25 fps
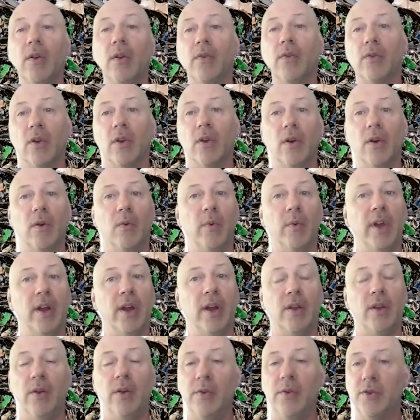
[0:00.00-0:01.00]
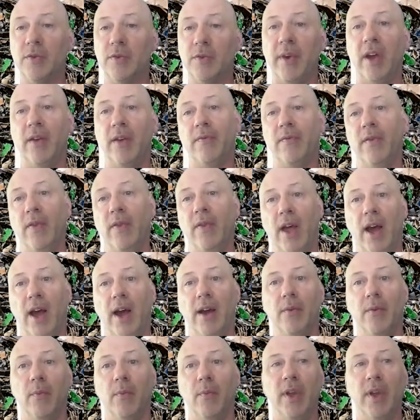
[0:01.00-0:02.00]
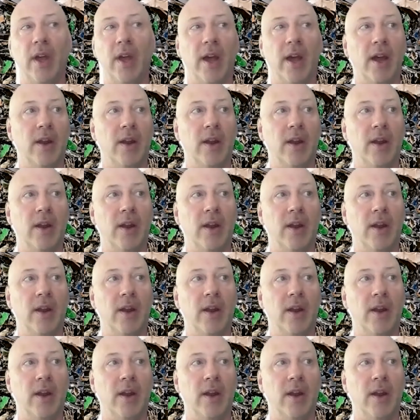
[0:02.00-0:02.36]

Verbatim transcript: So we had huge demand for that. We